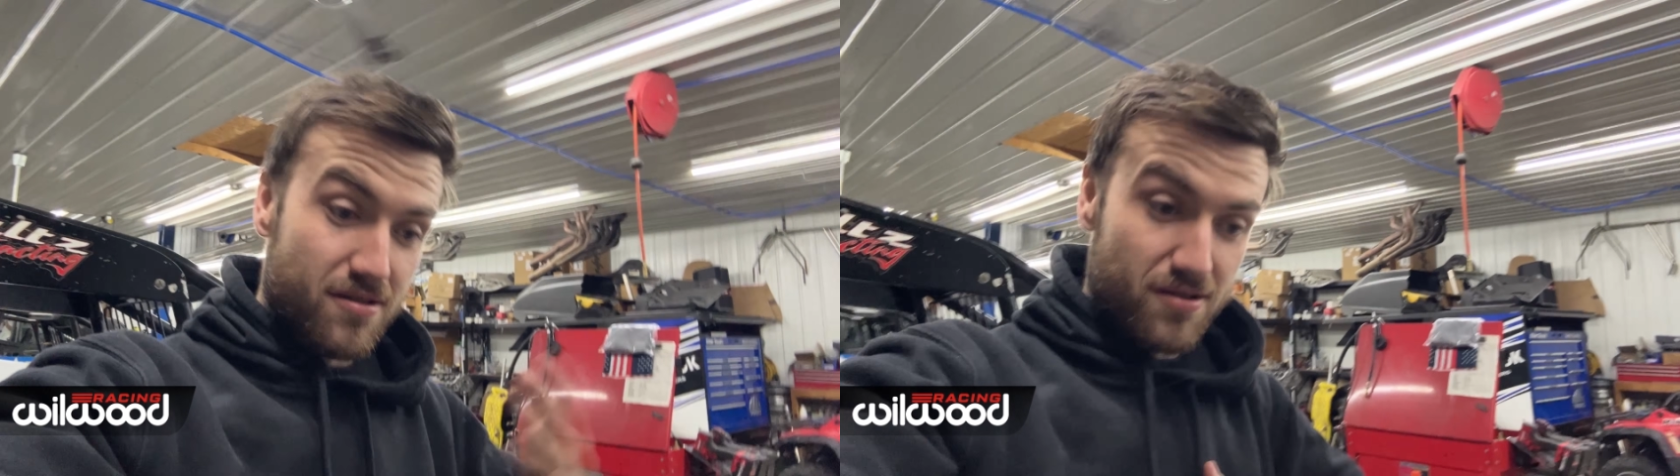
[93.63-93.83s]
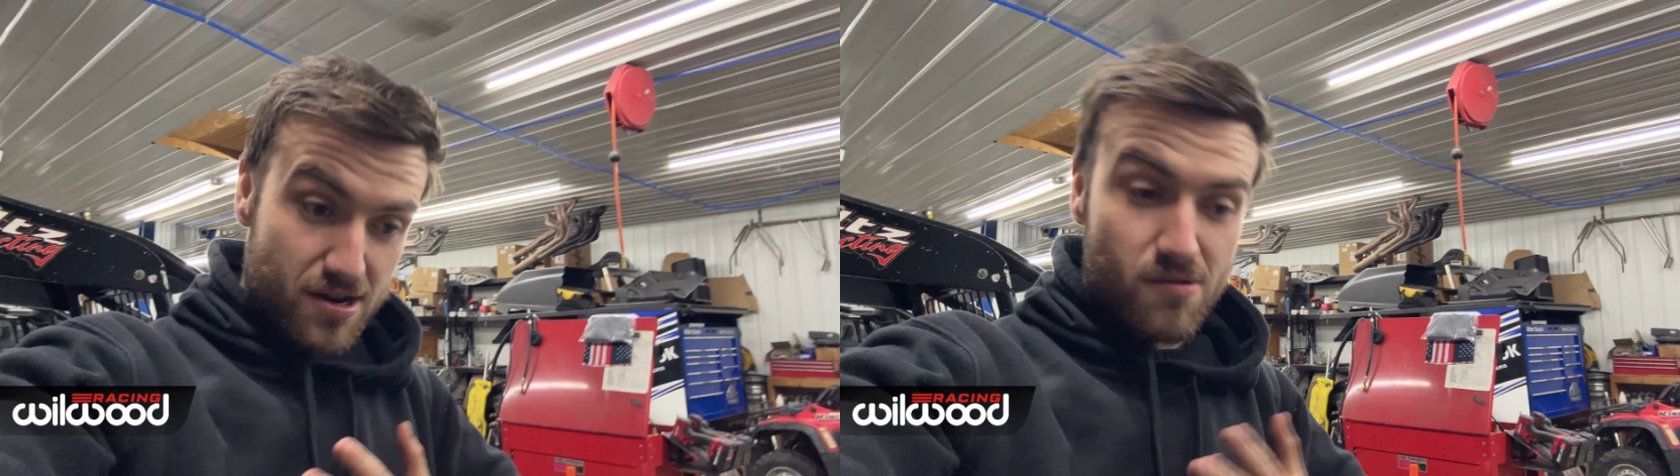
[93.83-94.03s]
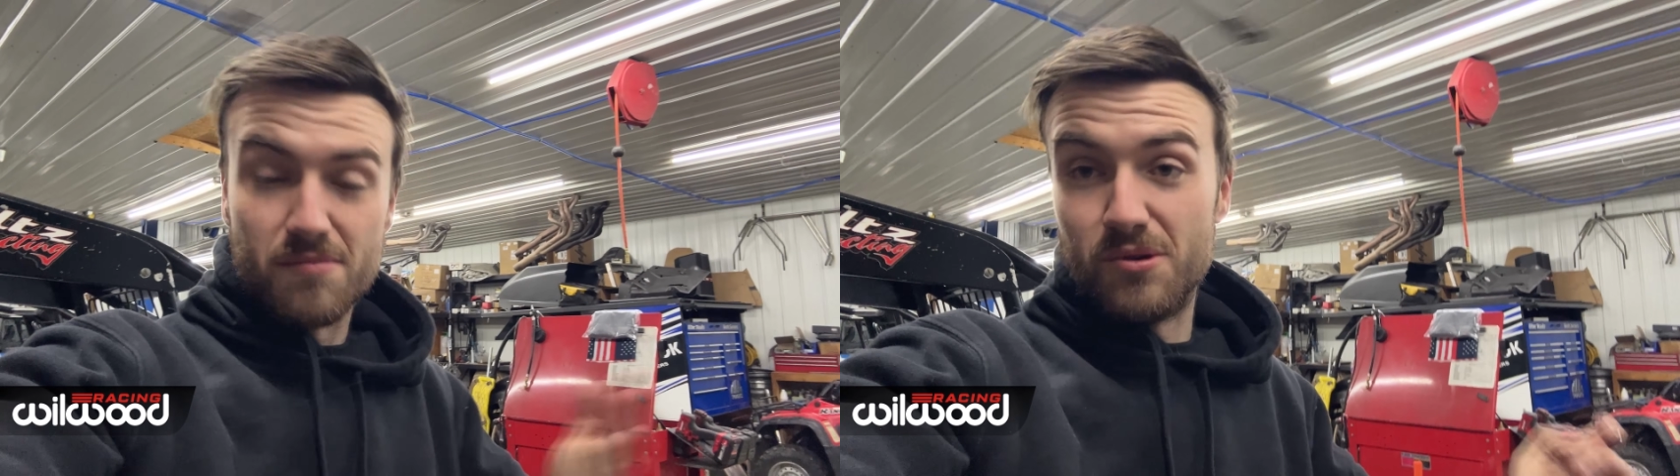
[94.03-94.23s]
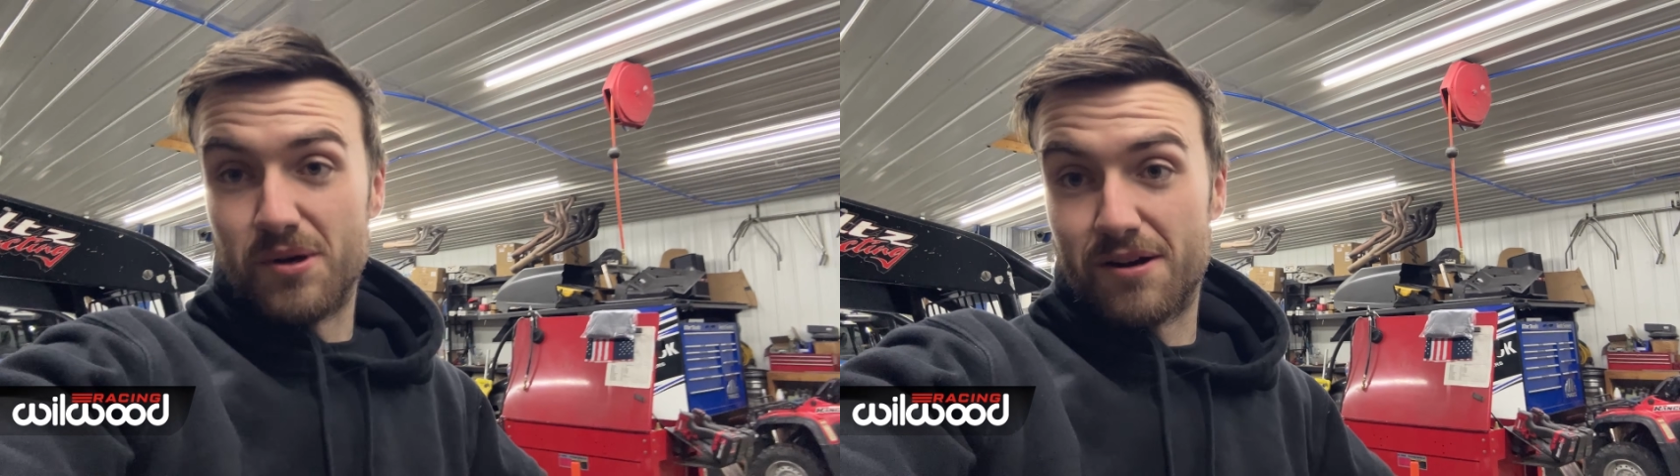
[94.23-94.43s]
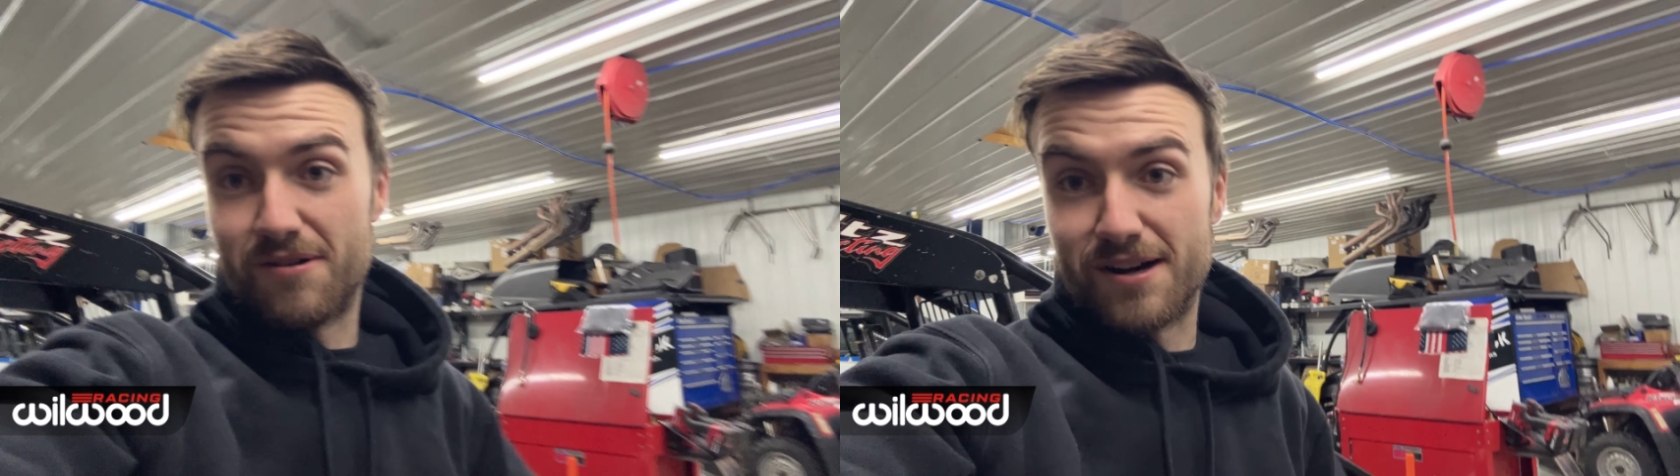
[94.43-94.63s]
know I'm doing
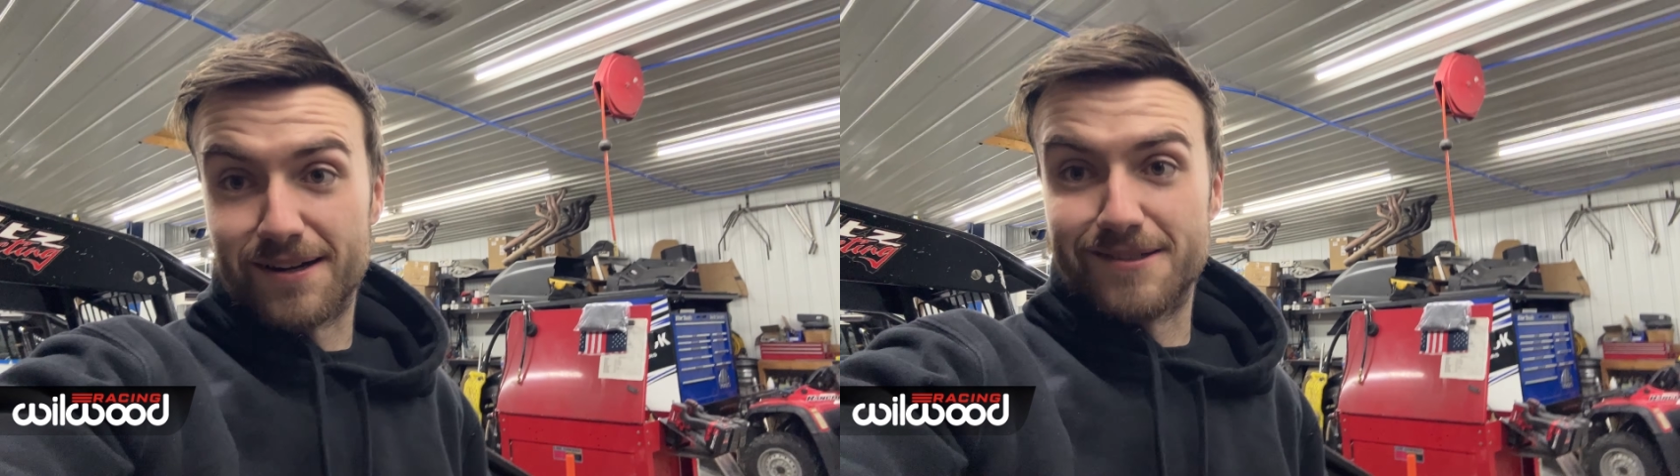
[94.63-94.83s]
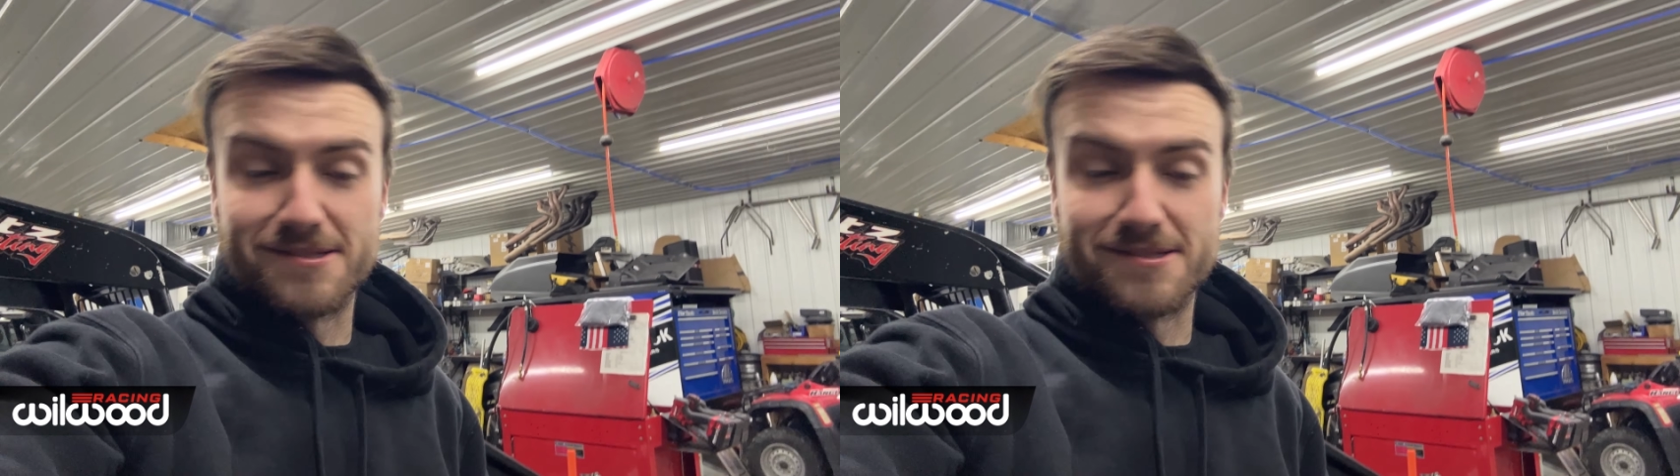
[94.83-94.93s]
it right because